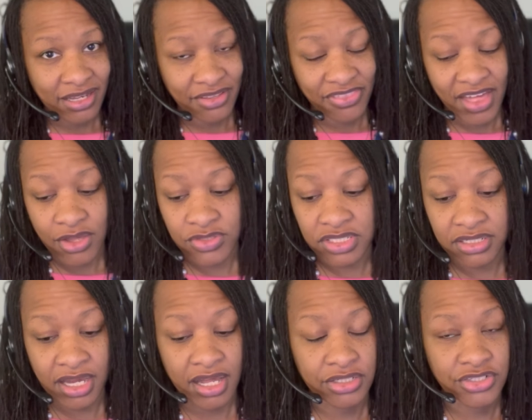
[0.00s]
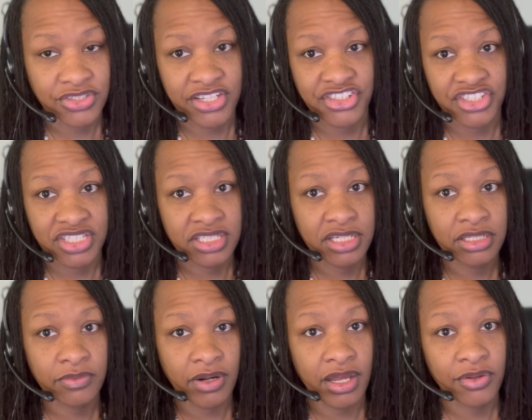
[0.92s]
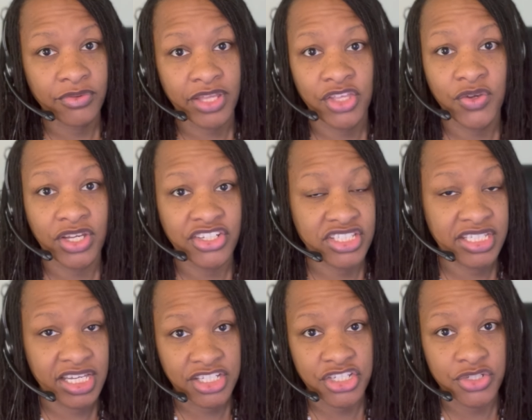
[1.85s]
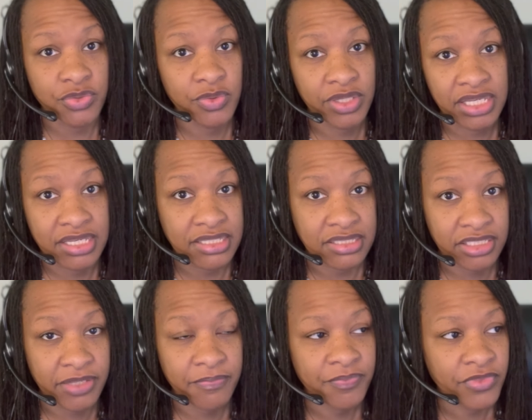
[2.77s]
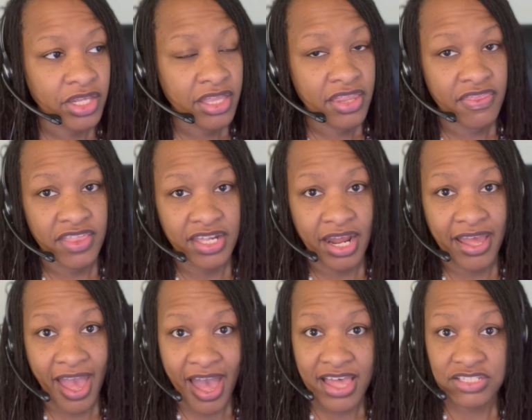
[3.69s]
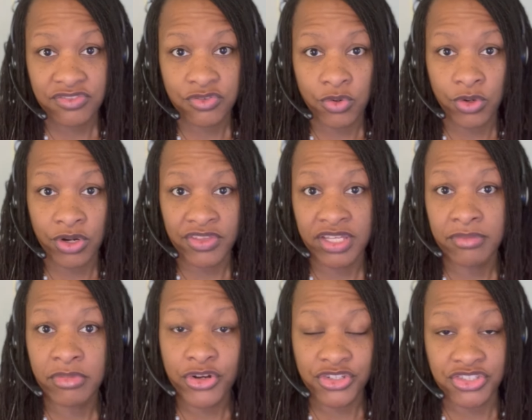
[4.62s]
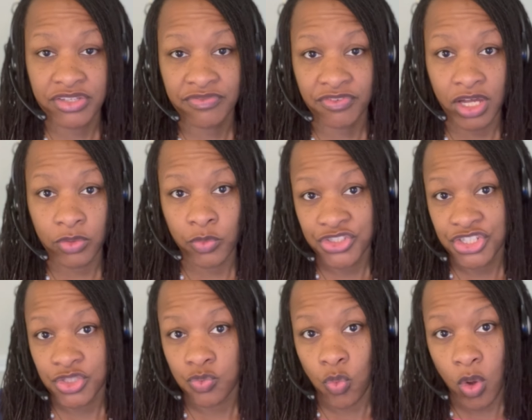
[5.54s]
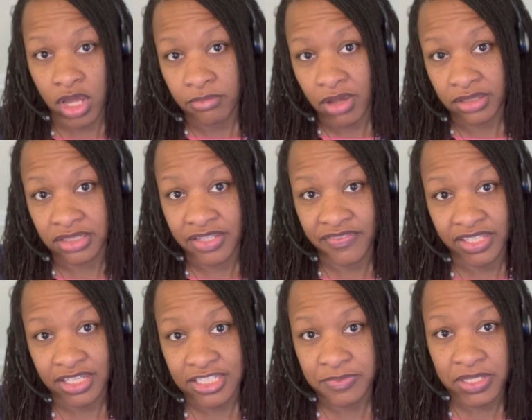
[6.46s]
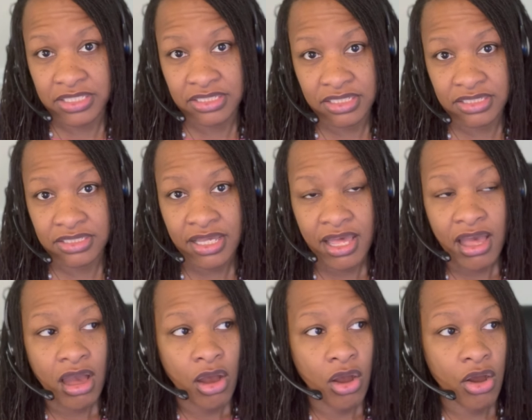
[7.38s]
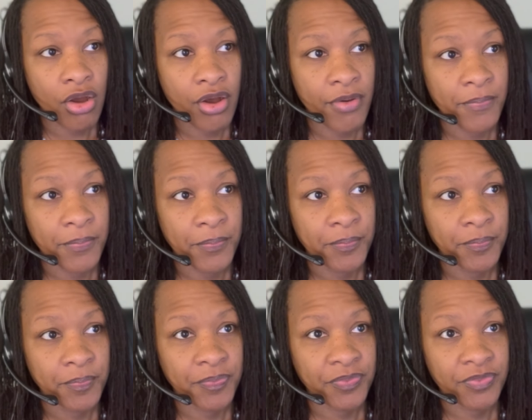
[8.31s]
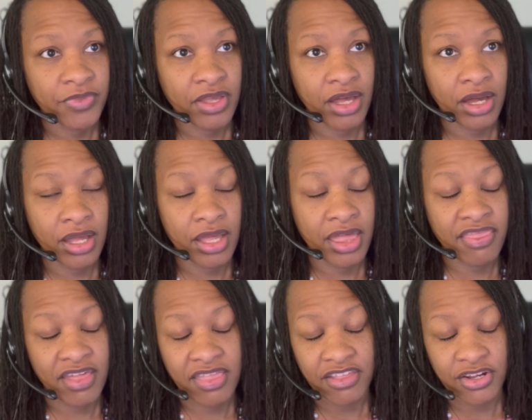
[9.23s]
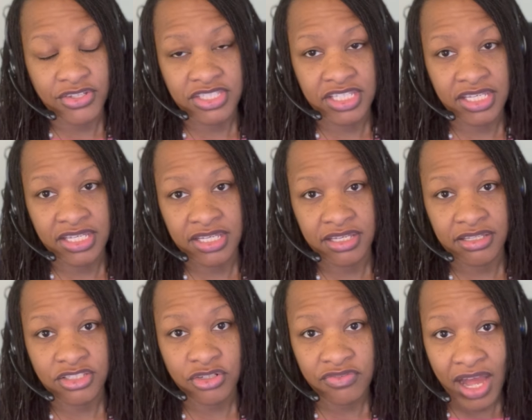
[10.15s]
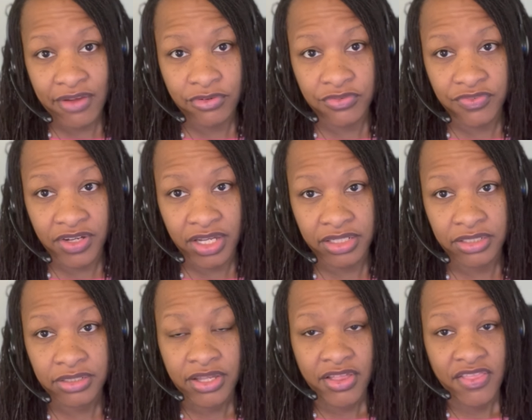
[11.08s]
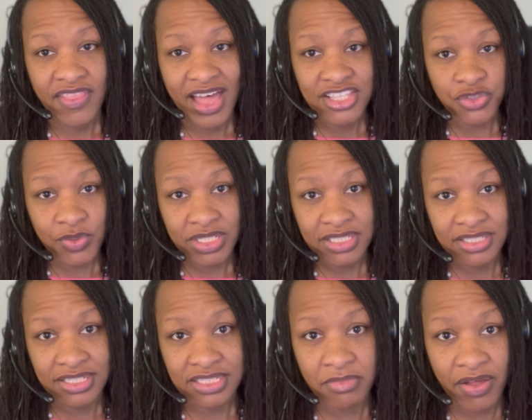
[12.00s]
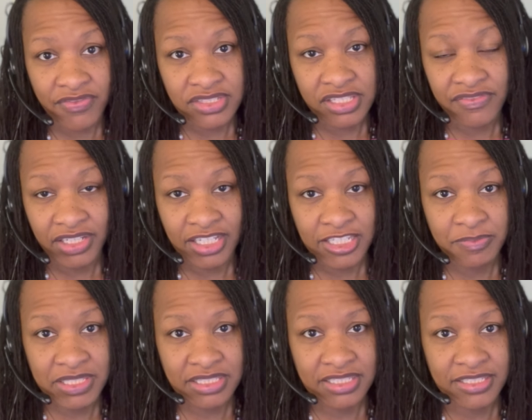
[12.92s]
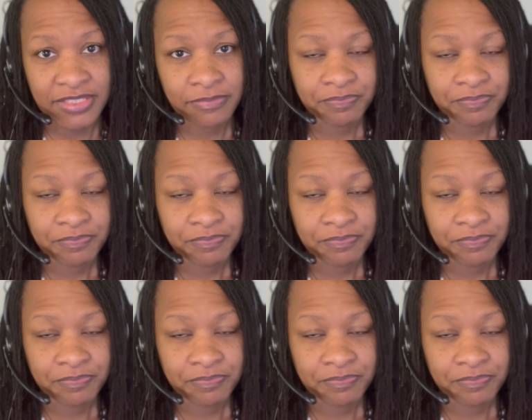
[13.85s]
$1,000 that's just sitting around that you can just get to easily. Then I asked for the emergency fund, which is 1 month living expenses. And then there's the survival fund. That's 3 to 6 months living expenses.